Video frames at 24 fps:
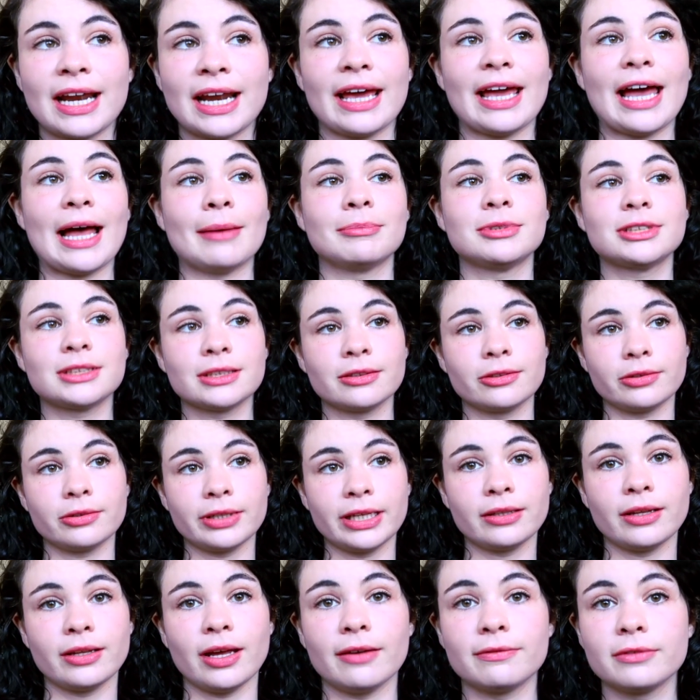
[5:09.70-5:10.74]
I
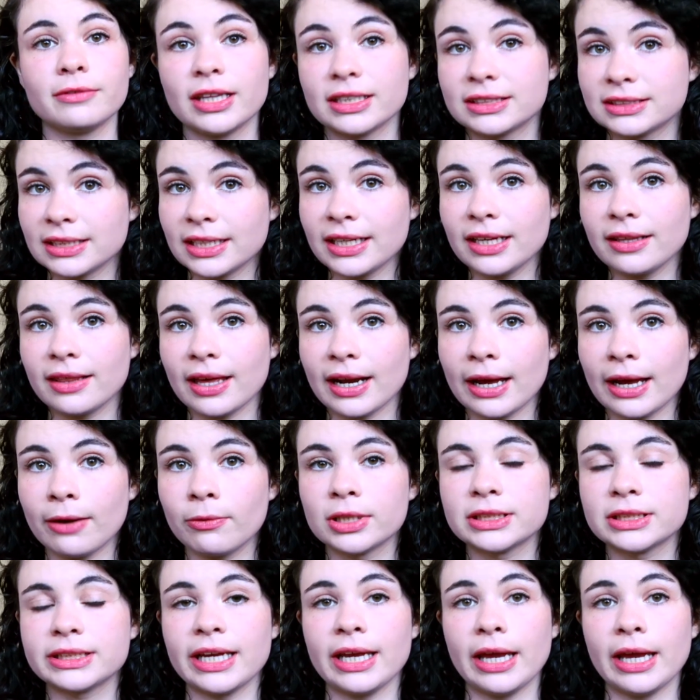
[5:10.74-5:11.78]
absolutely loved the city that I
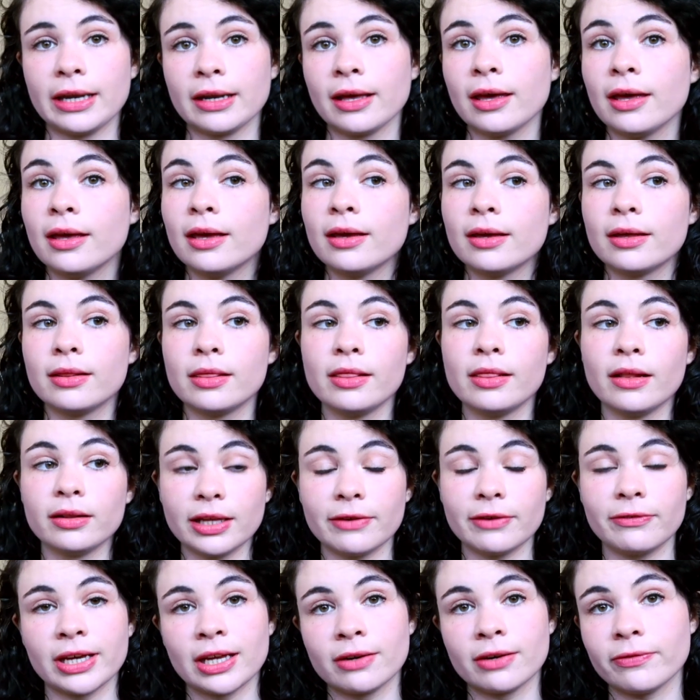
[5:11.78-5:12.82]
was in. The
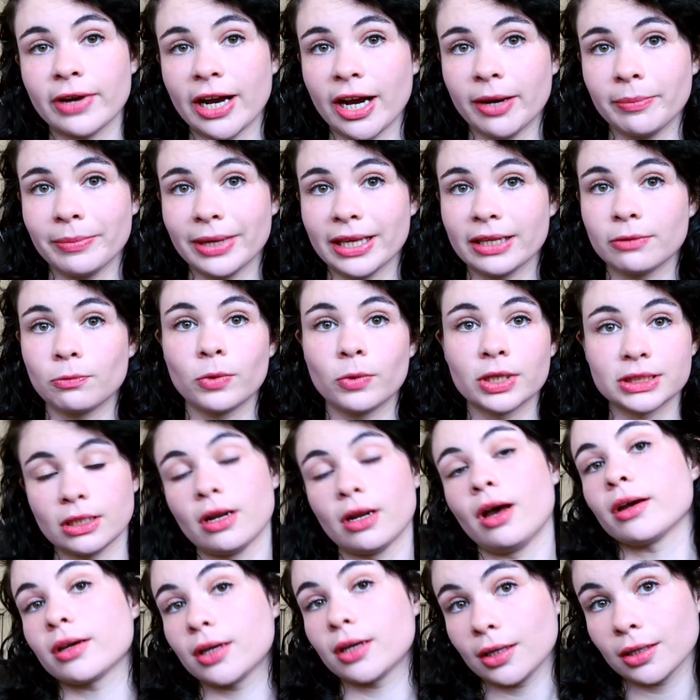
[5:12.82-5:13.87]
living environment was
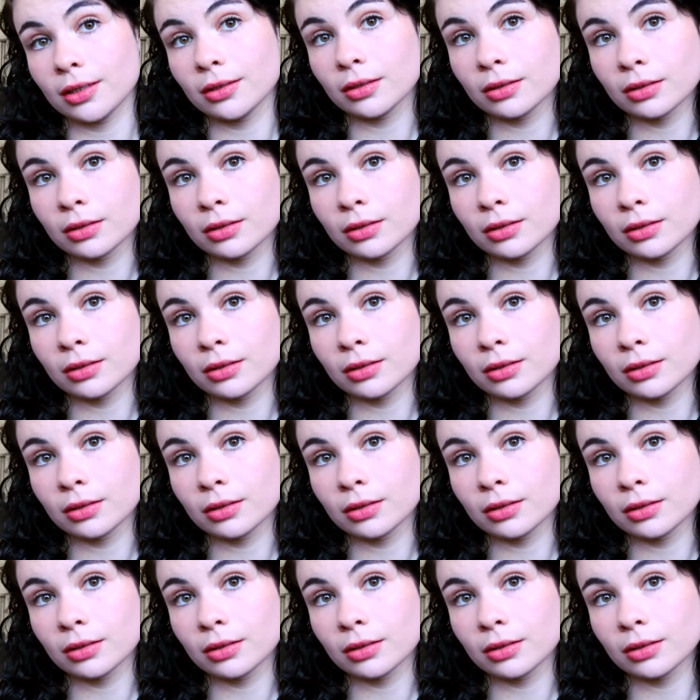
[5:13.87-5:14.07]
not good.